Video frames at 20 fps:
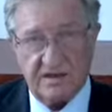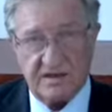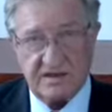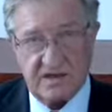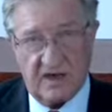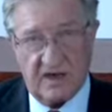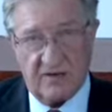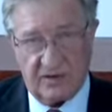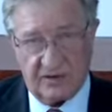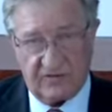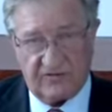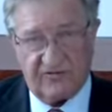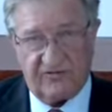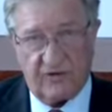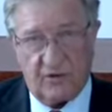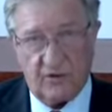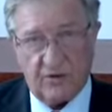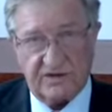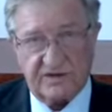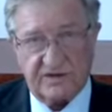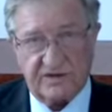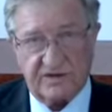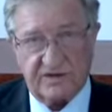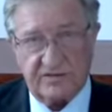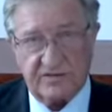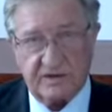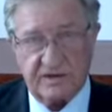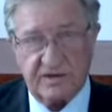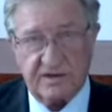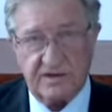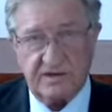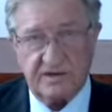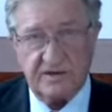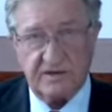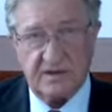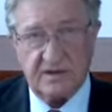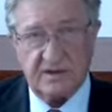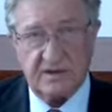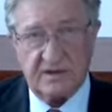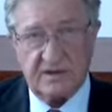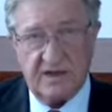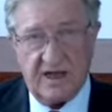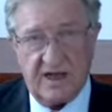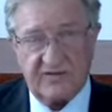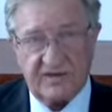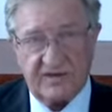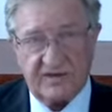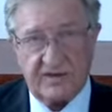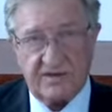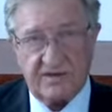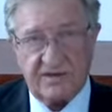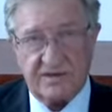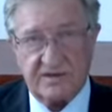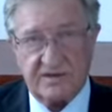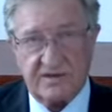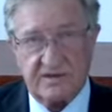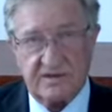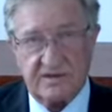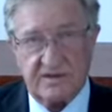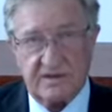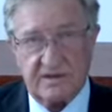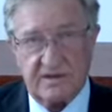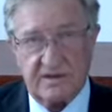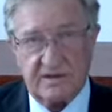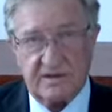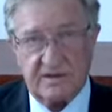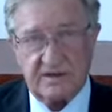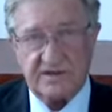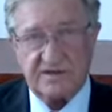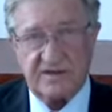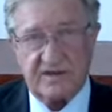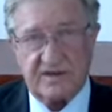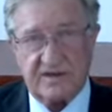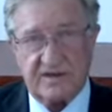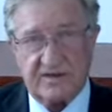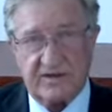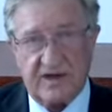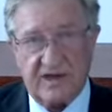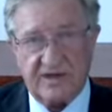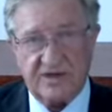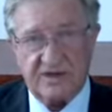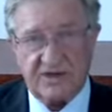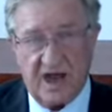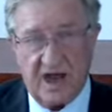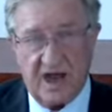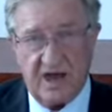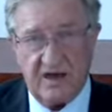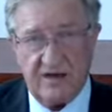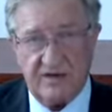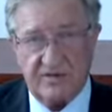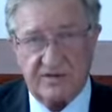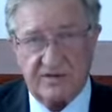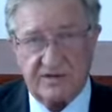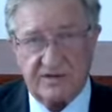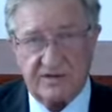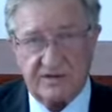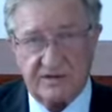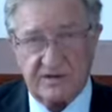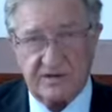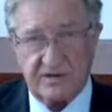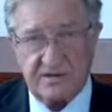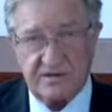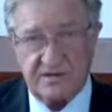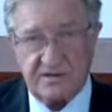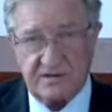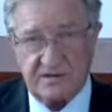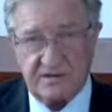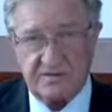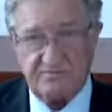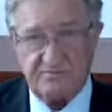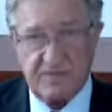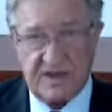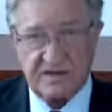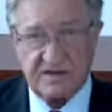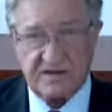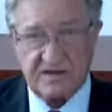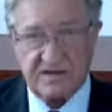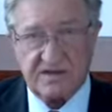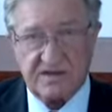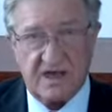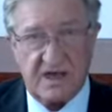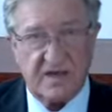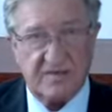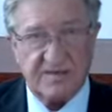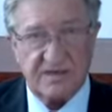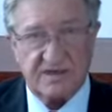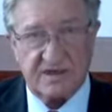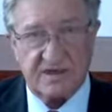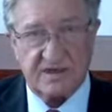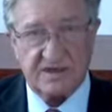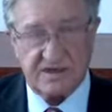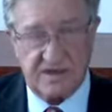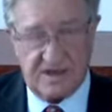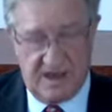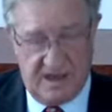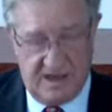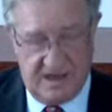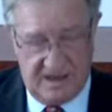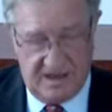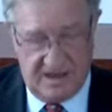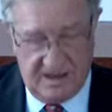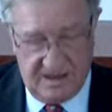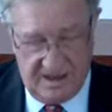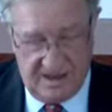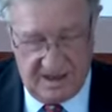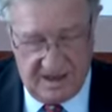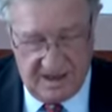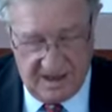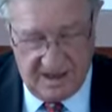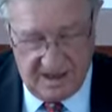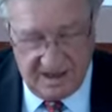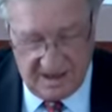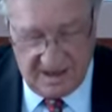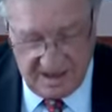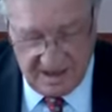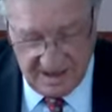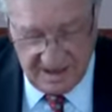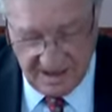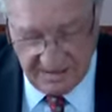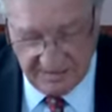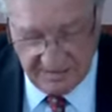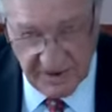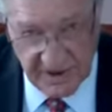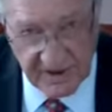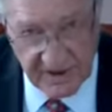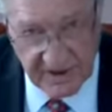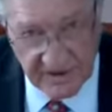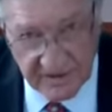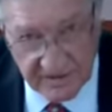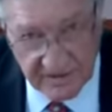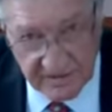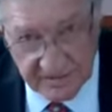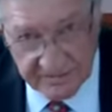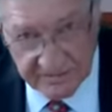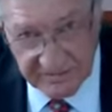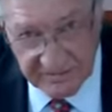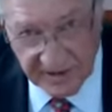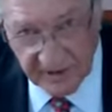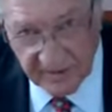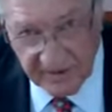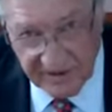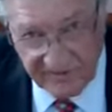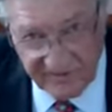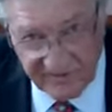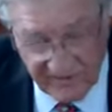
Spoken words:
So we look forward to having you listening to our show, which is much the same as it is here, but it'll be